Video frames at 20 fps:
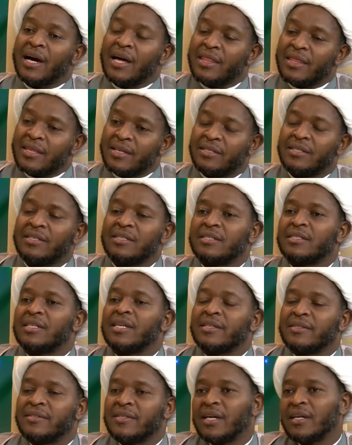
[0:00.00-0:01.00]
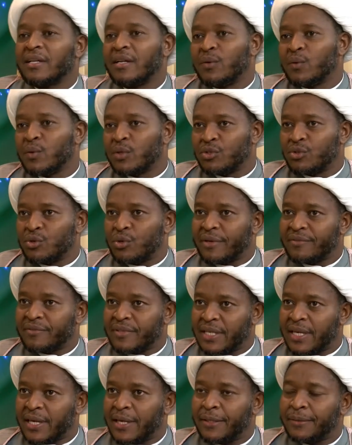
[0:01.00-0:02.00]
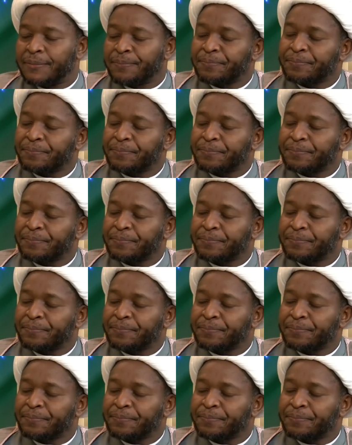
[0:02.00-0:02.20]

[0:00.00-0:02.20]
And this is exactly what you have said.